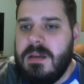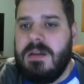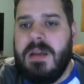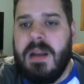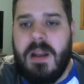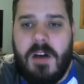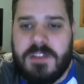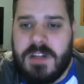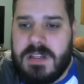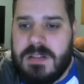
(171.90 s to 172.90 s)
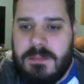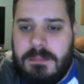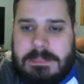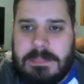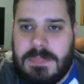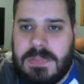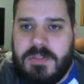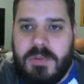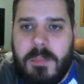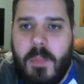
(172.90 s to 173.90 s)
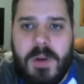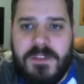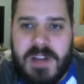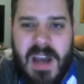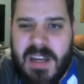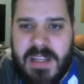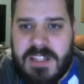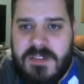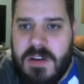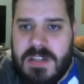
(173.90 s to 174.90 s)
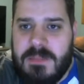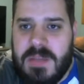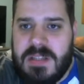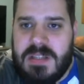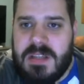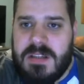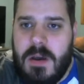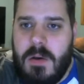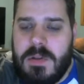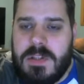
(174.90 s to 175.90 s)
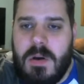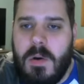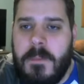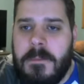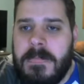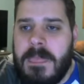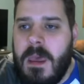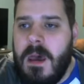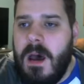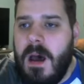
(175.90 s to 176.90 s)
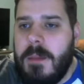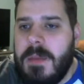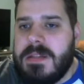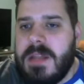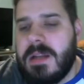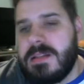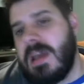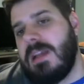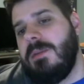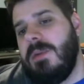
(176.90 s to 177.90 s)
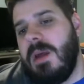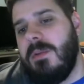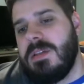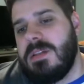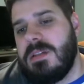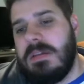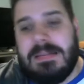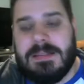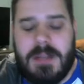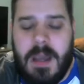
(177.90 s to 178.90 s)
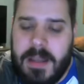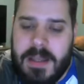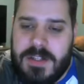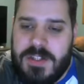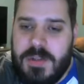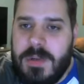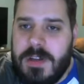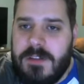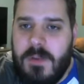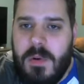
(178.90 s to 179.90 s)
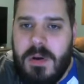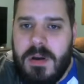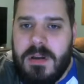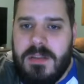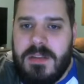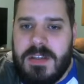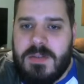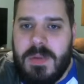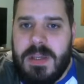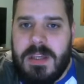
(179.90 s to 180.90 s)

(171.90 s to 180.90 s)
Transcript: It'll offer us some more variety as far as NPCs go. So it's not exactly what I was, I guess, shooting for this week,